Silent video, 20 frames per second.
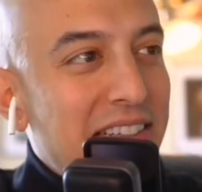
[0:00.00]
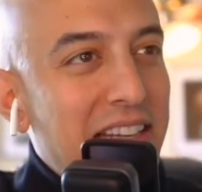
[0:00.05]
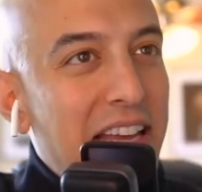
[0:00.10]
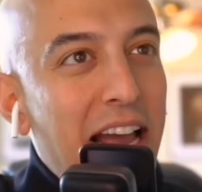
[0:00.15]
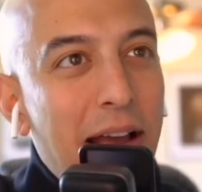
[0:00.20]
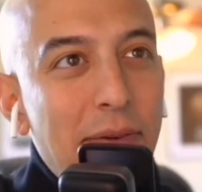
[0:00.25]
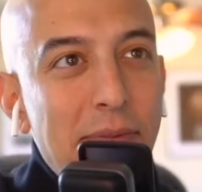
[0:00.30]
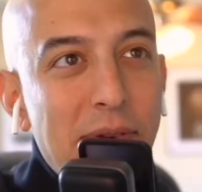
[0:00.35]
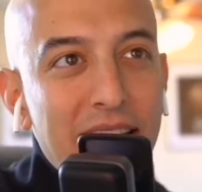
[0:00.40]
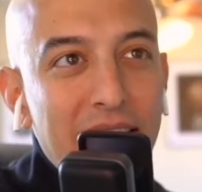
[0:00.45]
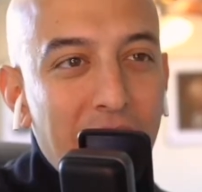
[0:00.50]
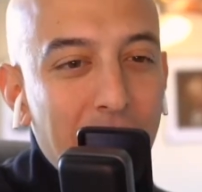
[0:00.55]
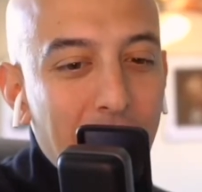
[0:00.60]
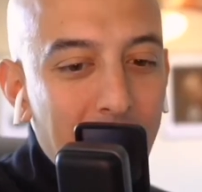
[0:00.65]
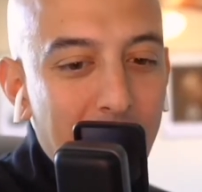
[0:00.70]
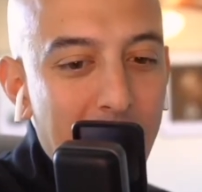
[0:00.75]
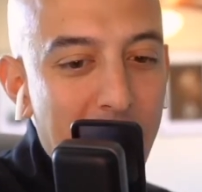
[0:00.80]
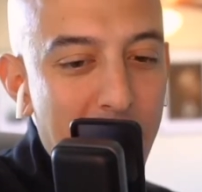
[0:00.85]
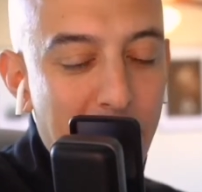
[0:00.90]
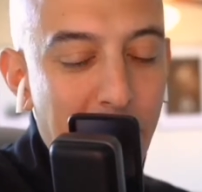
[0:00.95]
Yeah. I mean,
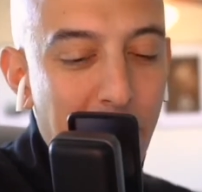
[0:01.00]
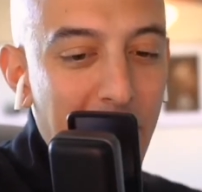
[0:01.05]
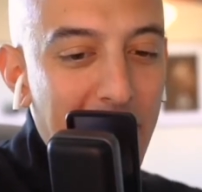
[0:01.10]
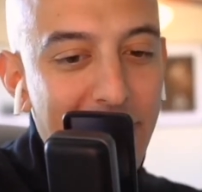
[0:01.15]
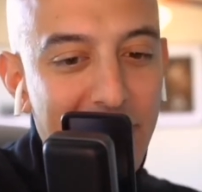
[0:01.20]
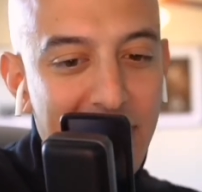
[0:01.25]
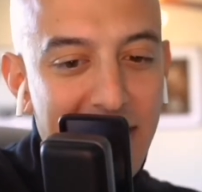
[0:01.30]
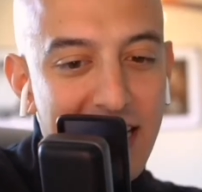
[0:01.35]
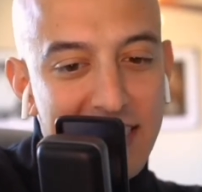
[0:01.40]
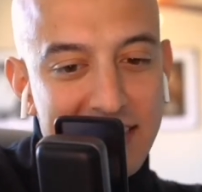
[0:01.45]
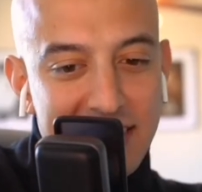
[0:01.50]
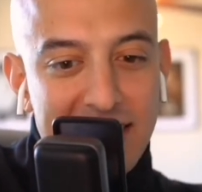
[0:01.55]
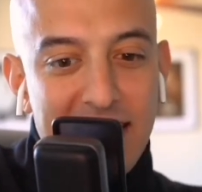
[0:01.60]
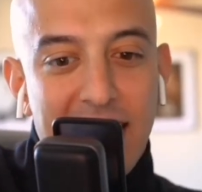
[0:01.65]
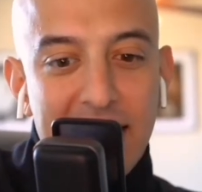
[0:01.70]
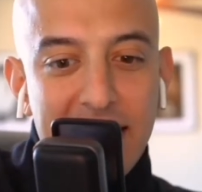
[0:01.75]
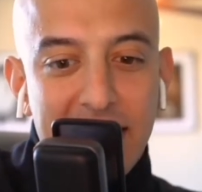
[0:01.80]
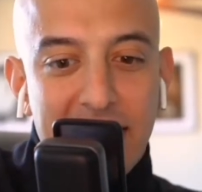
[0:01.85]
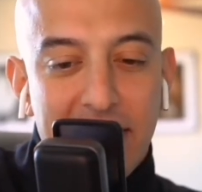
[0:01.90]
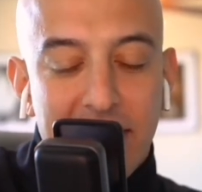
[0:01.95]
before I have a guest
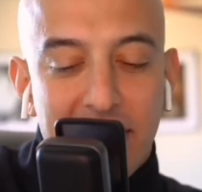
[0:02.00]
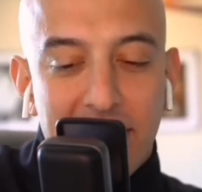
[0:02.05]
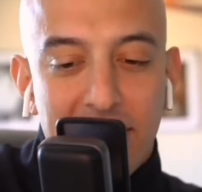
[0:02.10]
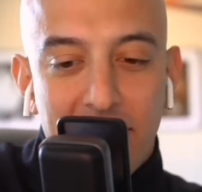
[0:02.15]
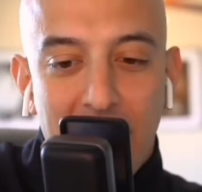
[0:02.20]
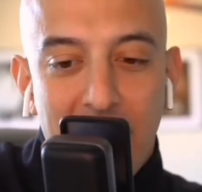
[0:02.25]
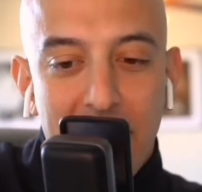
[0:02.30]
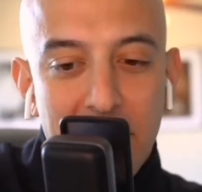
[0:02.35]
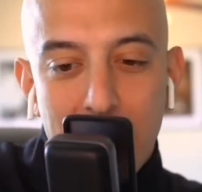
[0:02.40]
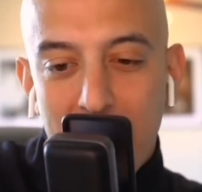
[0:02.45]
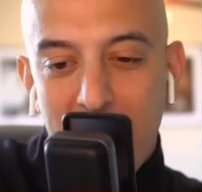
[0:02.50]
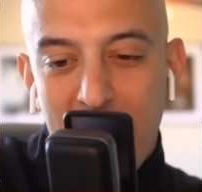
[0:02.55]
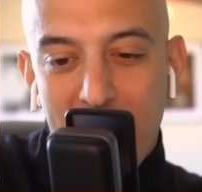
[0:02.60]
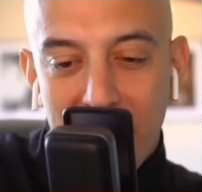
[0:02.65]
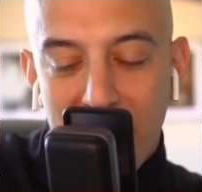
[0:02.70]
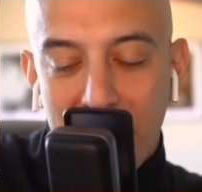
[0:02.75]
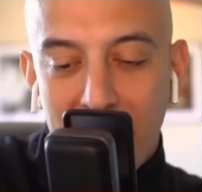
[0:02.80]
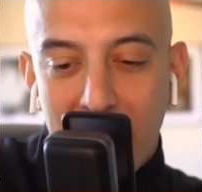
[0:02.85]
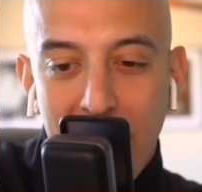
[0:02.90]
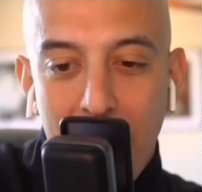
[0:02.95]
on here, I know we haven't
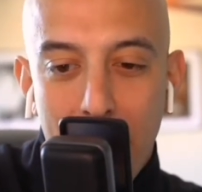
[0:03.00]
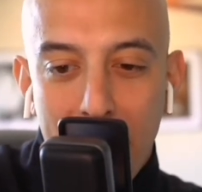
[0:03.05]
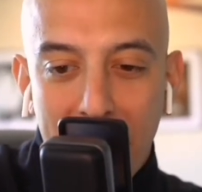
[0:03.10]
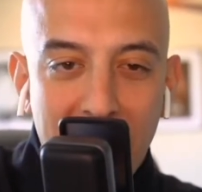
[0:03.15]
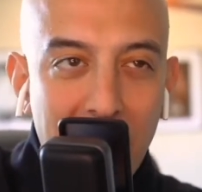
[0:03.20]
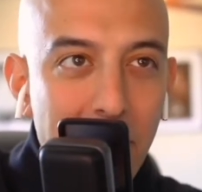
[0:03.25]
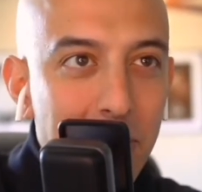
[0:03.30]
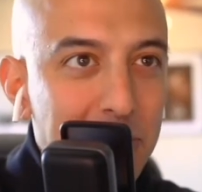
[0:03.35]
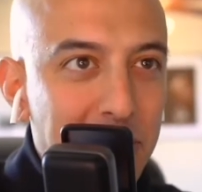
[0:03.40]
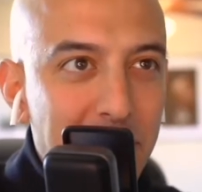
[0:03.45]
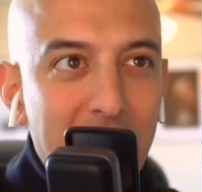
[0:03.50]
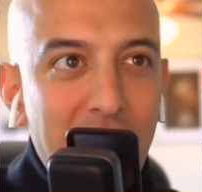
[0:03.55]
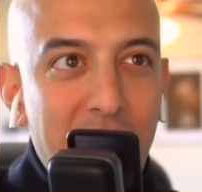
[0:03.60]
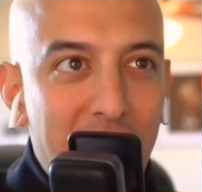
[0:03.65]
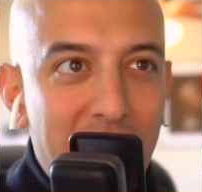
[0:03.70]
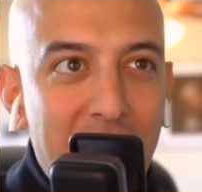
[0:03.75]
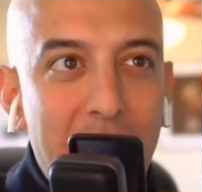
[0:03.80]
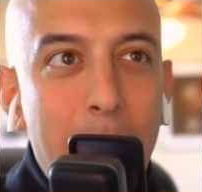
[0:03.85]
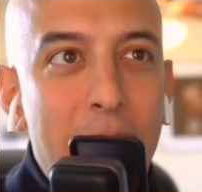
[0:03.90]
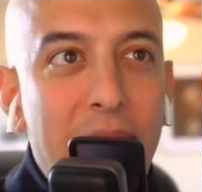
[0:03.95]
hung out, but I always try to
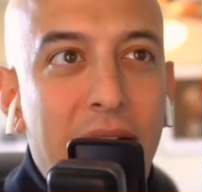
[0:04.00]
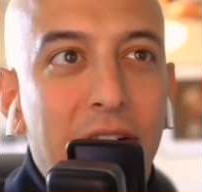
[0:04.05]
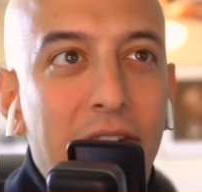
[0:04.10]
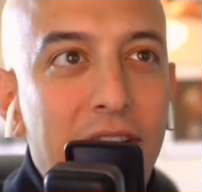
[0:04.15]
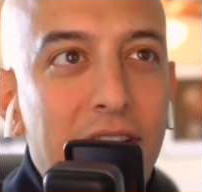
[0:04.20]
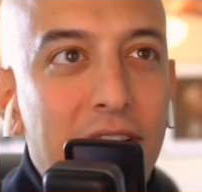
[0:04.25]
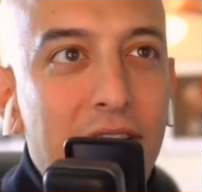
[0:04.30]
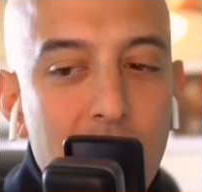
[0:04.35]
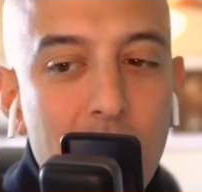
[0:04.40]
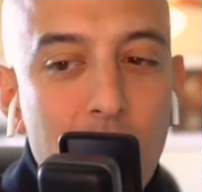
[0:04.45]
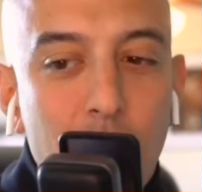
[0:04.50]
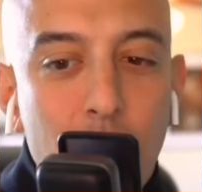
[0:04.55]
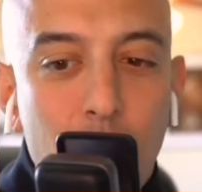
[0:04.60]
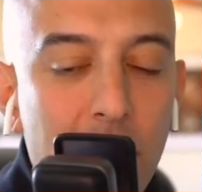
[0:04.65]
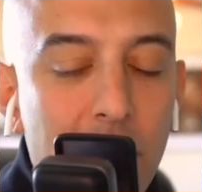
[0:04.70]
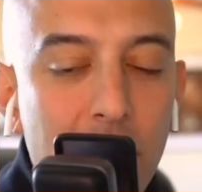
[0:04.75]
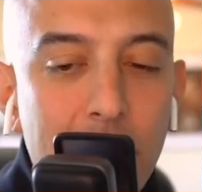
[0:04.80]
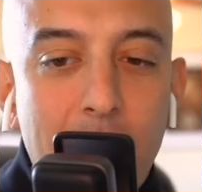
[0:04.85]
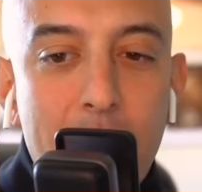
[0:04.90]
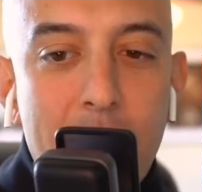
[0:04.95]
think about
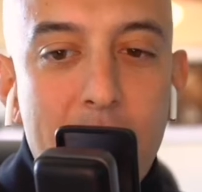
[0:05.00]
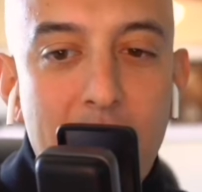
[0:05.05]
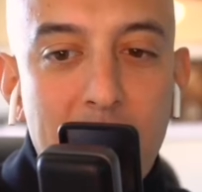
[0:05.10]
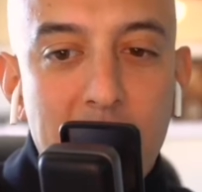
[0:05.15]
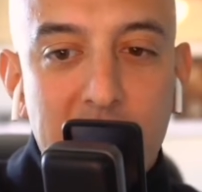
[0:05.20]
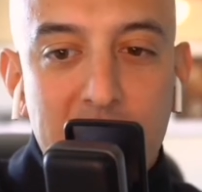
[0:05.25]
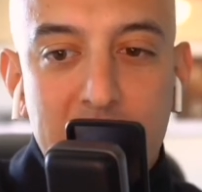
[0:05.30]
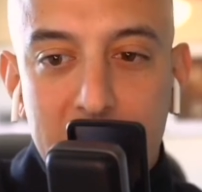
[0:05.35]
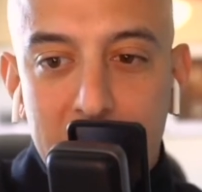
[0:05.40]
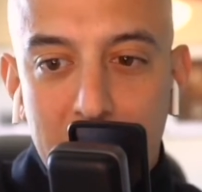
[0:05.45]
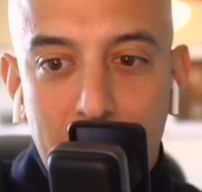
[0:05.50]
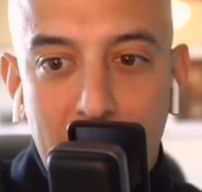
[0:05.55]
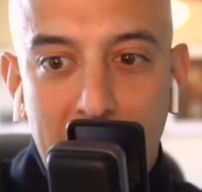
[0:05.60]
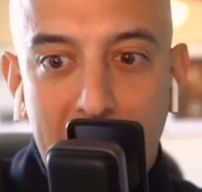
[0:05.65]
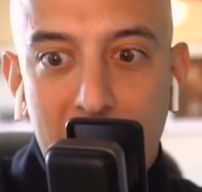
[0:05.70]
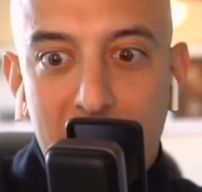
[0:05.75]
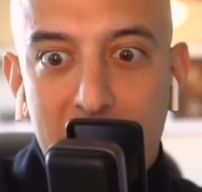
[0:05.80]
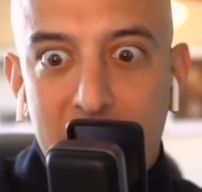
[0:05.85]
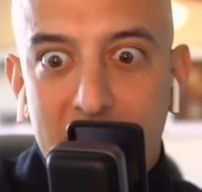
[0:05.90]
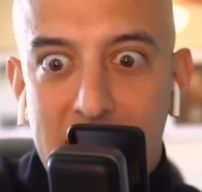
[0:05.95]
what are my memories with
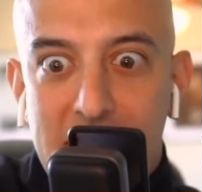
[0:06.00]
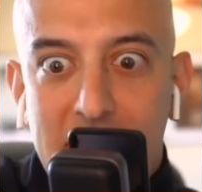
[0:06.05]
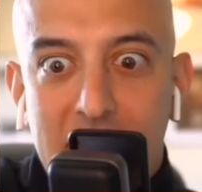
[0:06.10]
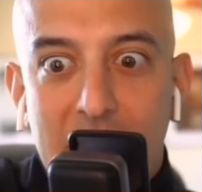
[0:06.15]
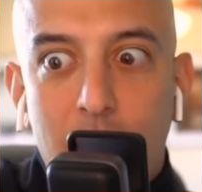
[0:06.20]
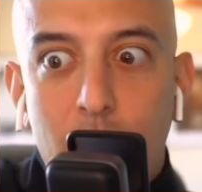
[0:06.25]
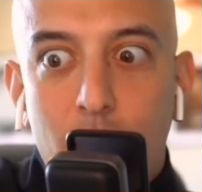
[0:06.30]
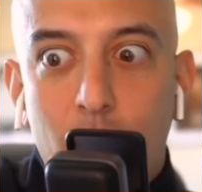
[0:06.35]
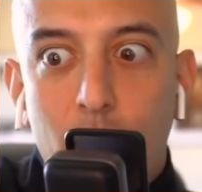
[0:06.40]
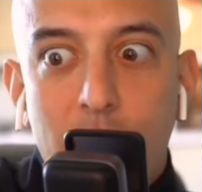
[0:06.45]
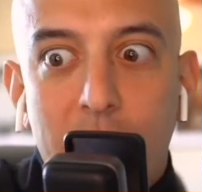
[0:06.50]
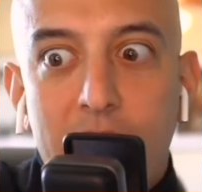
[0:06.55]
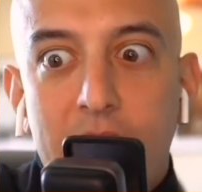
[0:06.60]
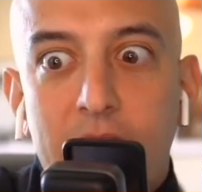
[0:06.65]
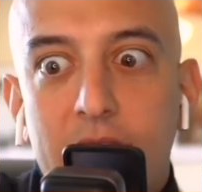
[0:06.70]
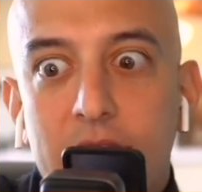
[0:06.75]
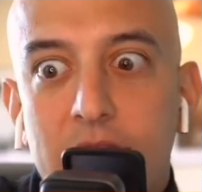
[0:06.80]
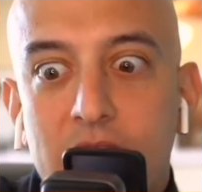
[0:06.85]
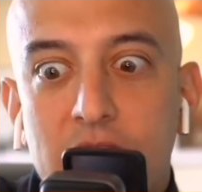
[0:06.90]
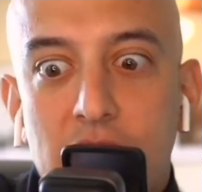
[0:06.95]
Paris and like,
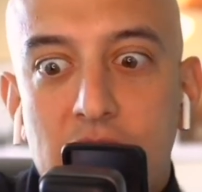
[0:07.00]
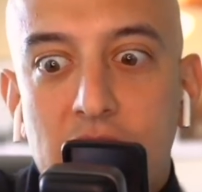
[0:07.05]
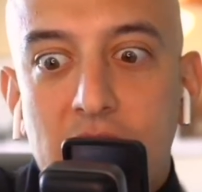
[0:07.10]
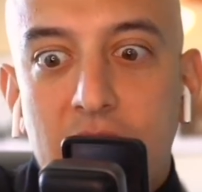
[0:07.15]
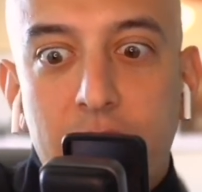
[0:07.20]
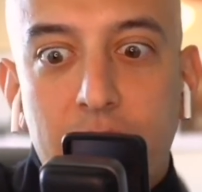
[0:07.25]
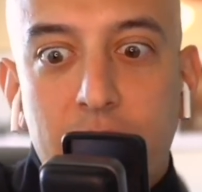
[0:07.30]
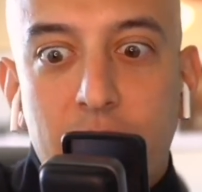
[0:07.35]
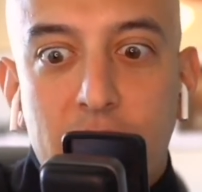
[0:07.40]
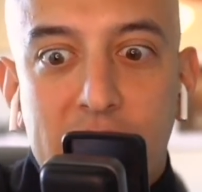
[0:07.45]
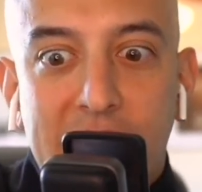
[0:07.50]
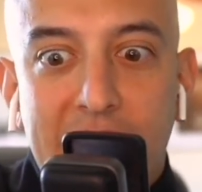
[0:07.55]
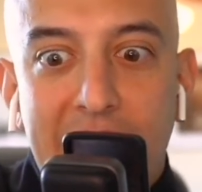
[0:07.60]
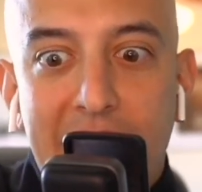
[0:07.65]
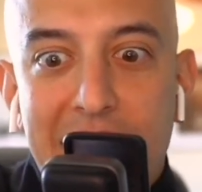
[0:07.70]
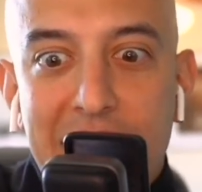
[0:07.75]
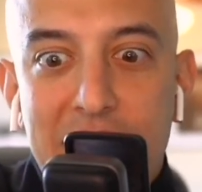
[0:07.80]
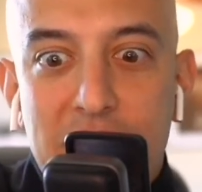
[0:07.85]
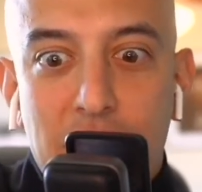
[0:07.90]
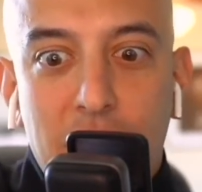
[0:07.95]
where did she first
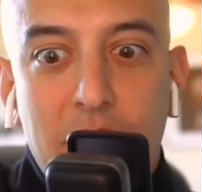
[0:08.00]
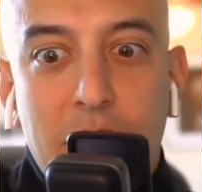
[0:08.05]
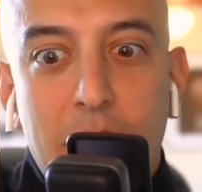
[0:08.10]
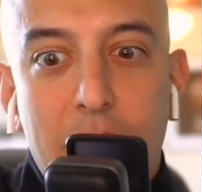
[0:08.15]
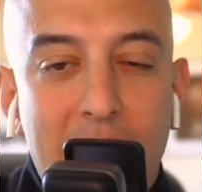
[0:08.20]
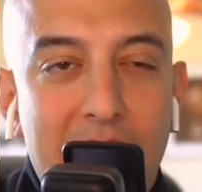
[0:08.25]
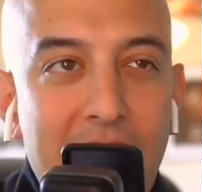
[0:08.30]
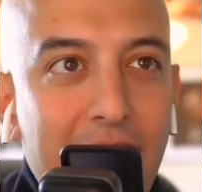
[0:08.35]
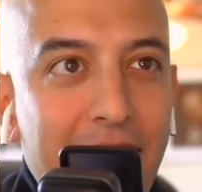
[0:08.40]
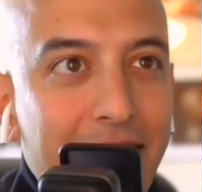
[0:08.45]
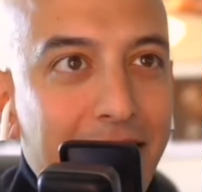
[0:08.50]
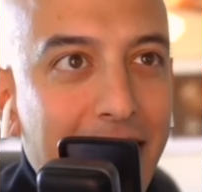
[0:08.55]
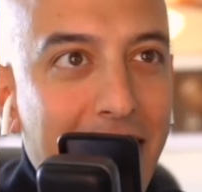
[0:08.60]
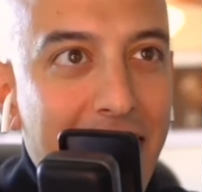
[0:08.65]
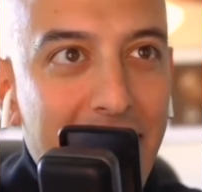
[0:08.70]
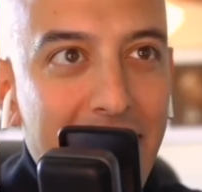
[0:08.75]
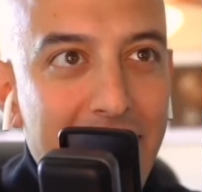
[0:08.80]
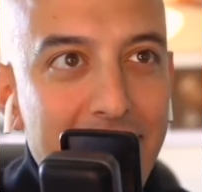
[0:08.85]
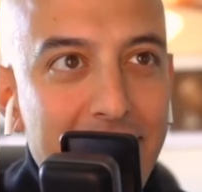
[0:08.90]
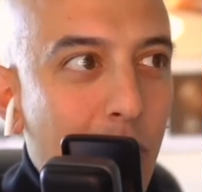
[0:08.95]
enter my
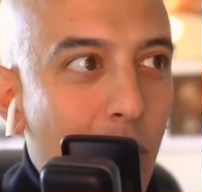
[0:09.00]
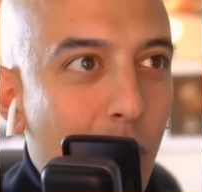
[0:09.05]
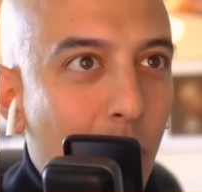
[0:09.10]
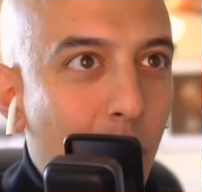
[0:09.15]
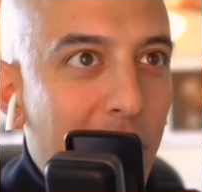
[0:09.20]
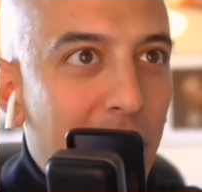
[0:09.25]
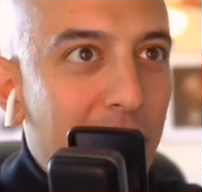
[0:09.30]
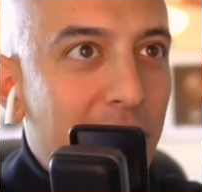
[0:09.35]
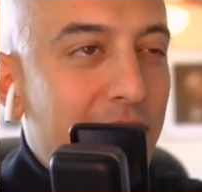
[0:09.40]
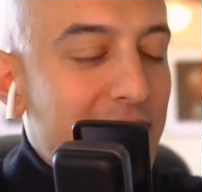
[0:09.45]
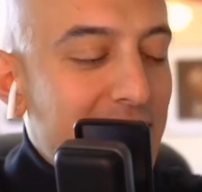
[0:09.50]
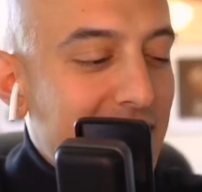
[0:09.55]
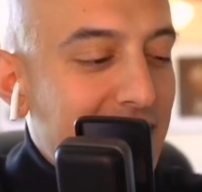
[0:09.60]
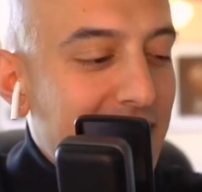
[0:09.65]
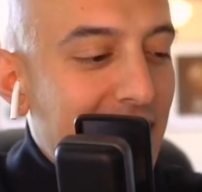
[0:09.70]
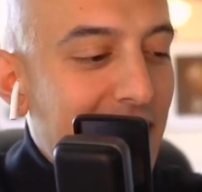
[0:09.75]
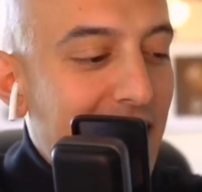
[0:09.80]
like awareness?